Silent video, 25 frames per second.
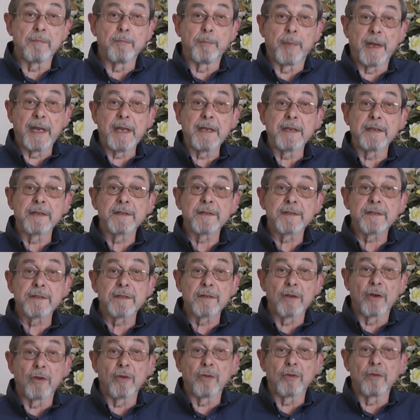
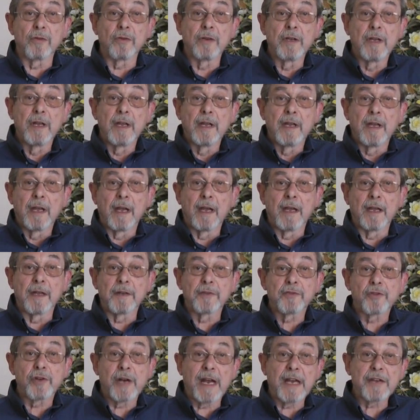bins or
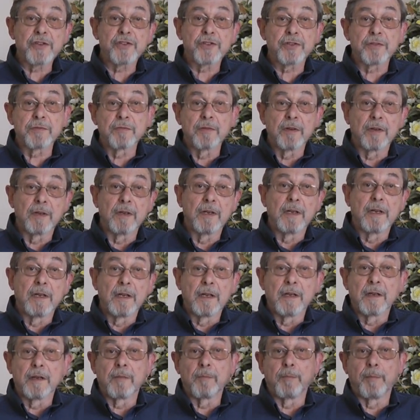trash
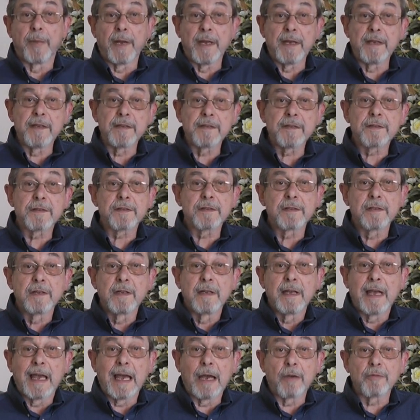
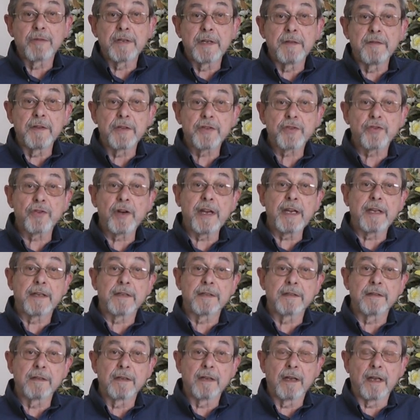bins out in the
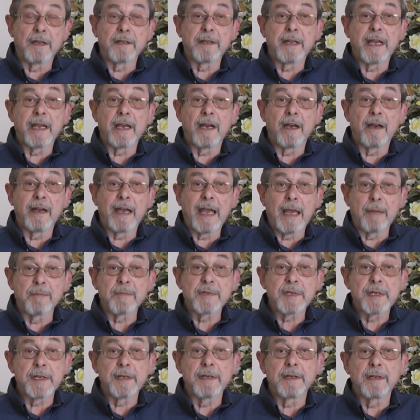street, and they are
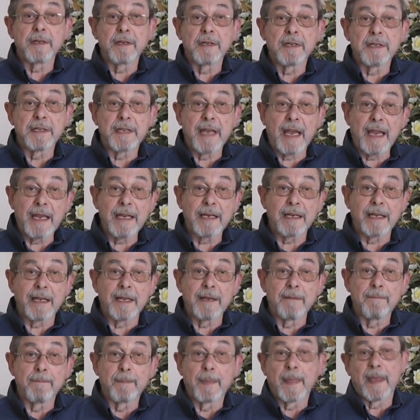emptied
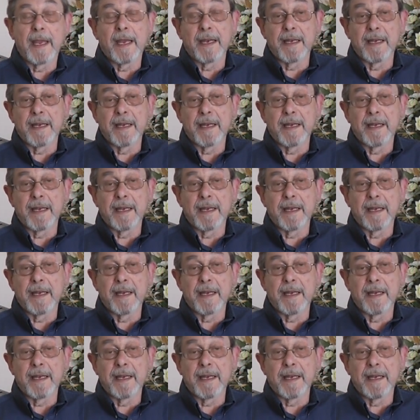daily.